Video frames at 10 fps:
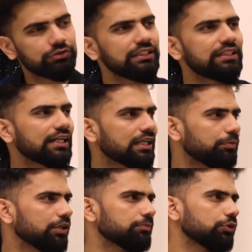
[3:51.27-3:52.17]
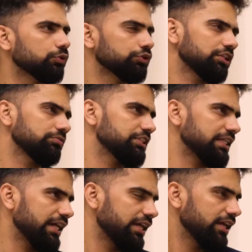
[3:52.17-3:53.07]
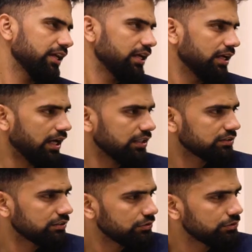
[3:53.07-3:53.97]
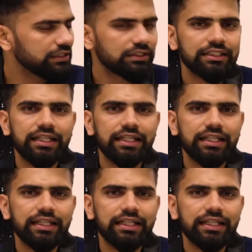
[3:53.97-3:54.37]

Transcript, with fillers: So these are couple of the questions which I ask you here.